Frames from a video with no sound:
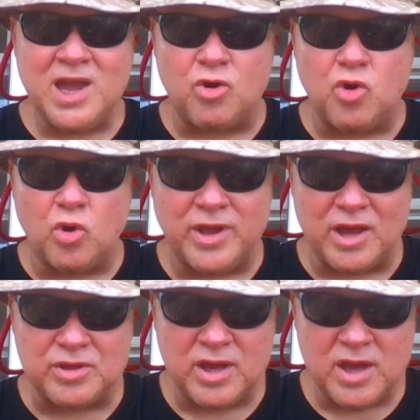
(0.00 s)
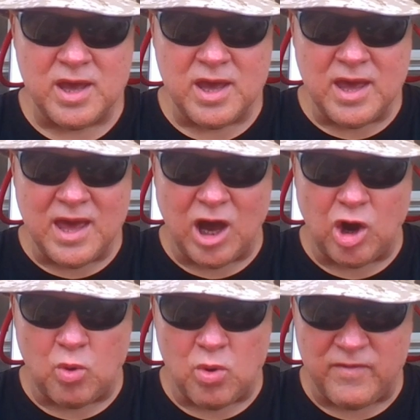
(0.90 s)
how grotesque, how
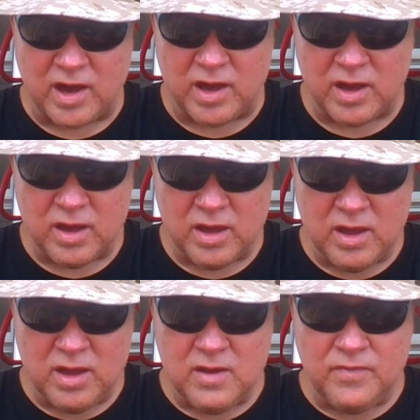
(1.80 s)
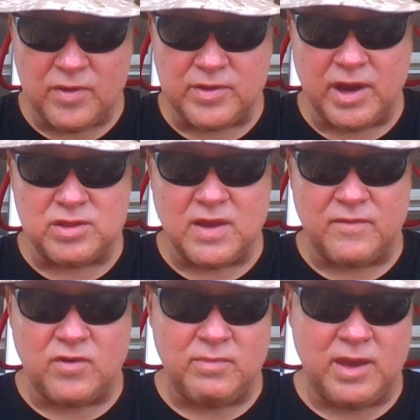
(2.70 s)
horrific this kind of
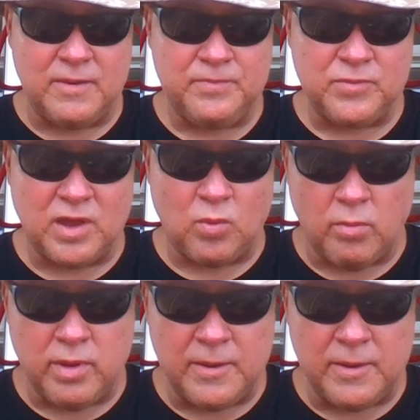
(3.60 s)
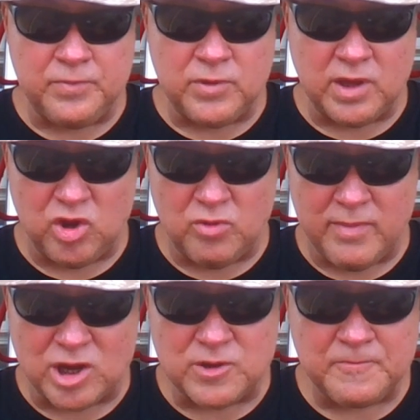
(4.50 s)
stuff can be and will be? Can you
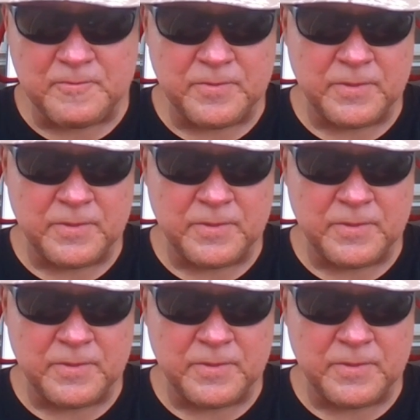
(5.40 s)
imagine?